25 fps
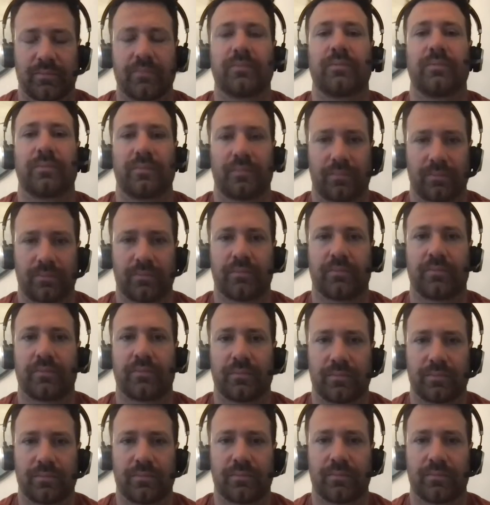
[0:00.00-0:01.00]

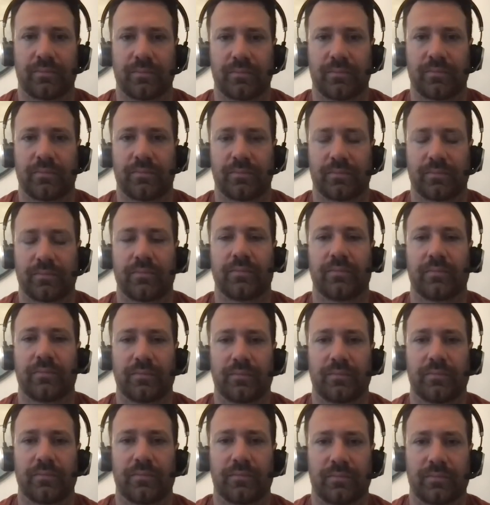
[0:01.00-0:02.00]

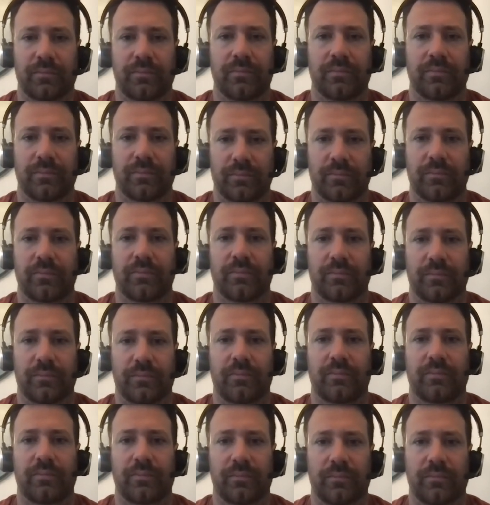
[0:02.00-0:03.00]

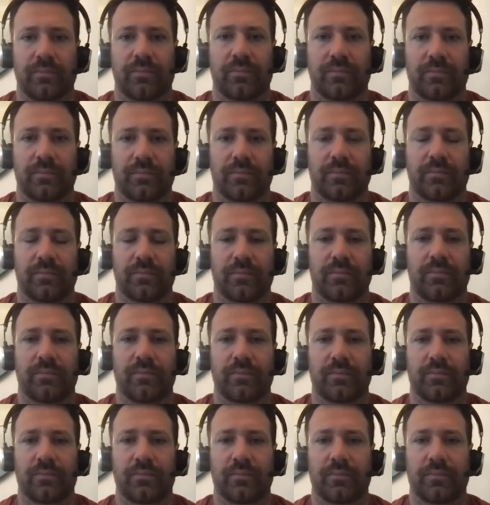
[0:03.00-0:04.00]

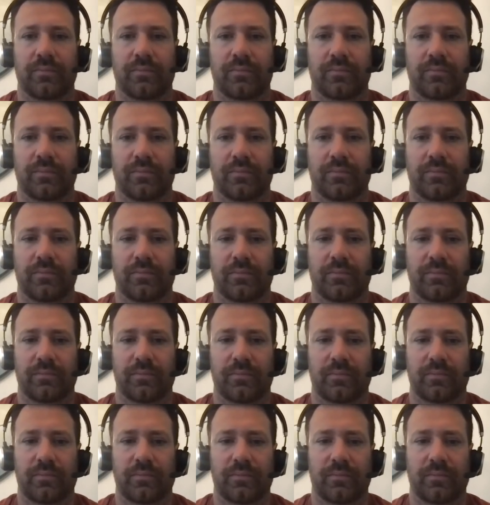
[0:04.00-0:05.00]

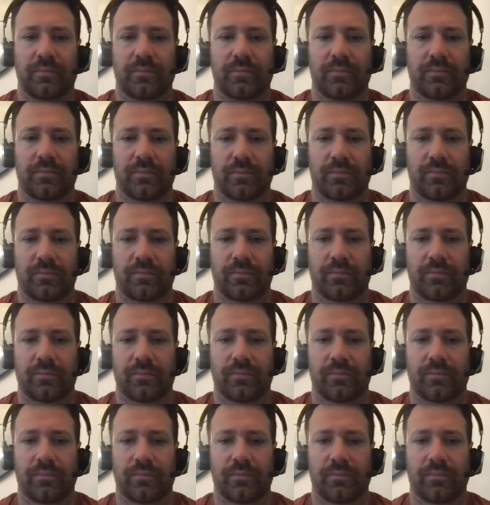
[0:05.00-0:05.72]
The person shown says nothing.